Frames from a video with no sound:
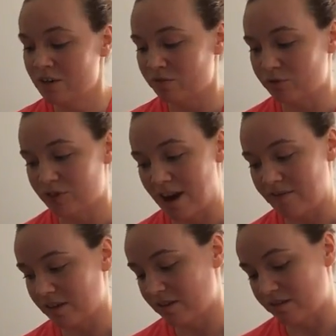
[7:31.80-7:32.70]
road
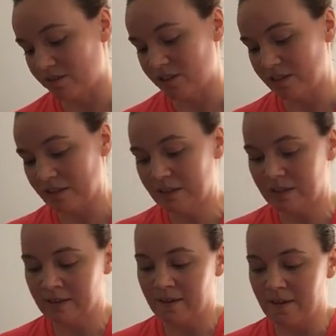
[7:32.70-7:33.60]
traffic collision,
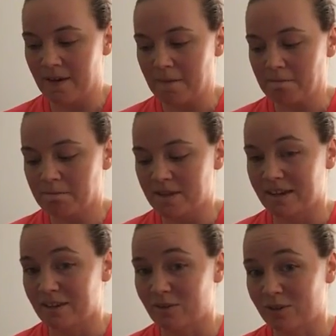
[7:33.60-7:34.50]

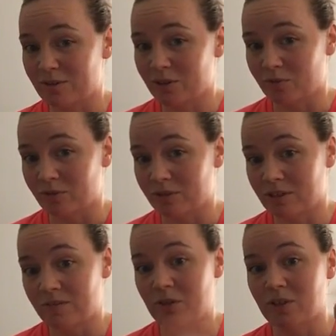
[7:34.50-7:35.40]
that can cause a lot of shoulder
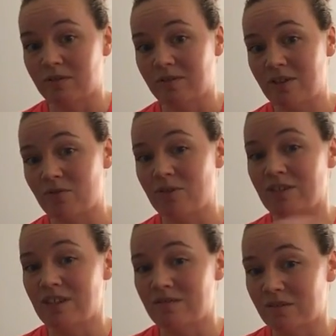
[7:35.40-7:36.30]
dysfunction later on,
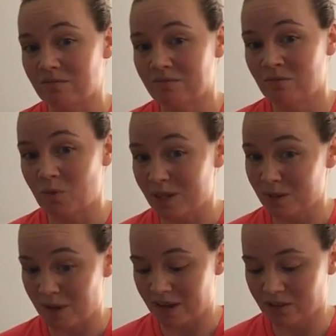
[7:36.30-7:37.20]
even when it's
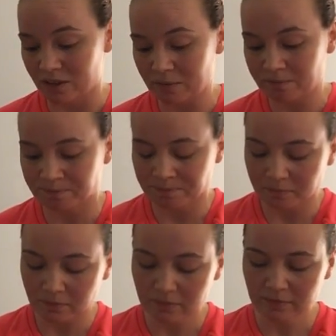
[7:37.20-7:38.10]
better.
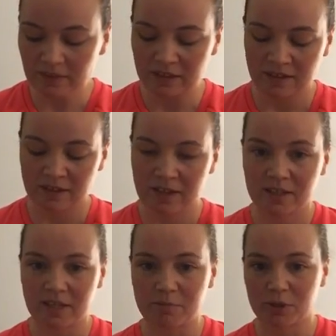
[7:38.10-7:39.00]

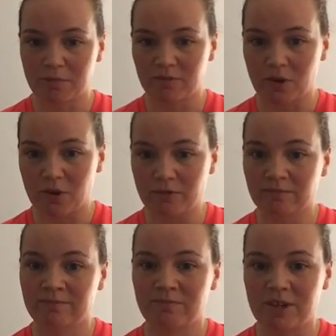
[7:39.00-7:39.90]
Slip, trip, fall,
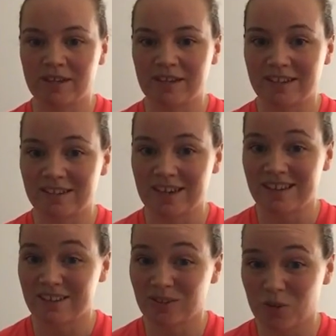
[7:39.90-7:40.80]
we can dislocate
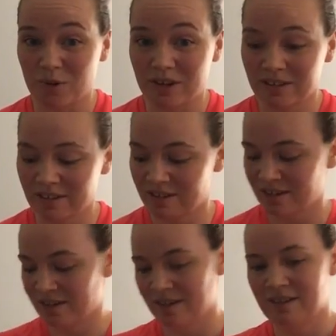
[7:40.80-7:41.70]
this humerus,
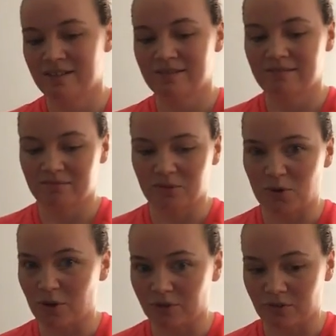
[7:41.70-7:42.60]

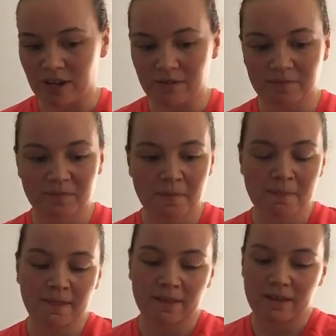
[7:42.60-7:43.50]
not great.
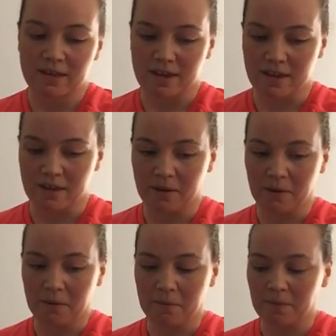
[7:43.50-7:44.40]

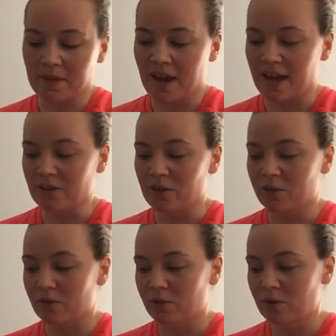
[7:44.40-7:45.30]
And you
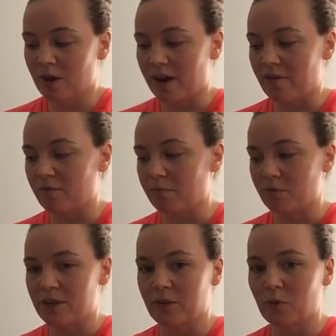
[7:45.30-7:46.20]
can also have
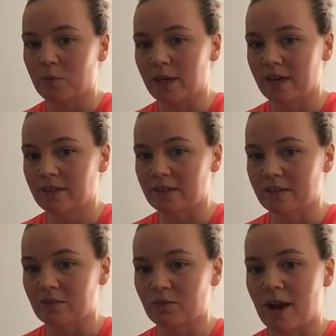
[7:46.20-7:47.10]
brachial
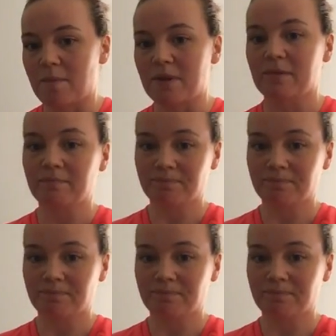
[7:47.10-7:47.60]
plexus entrapment,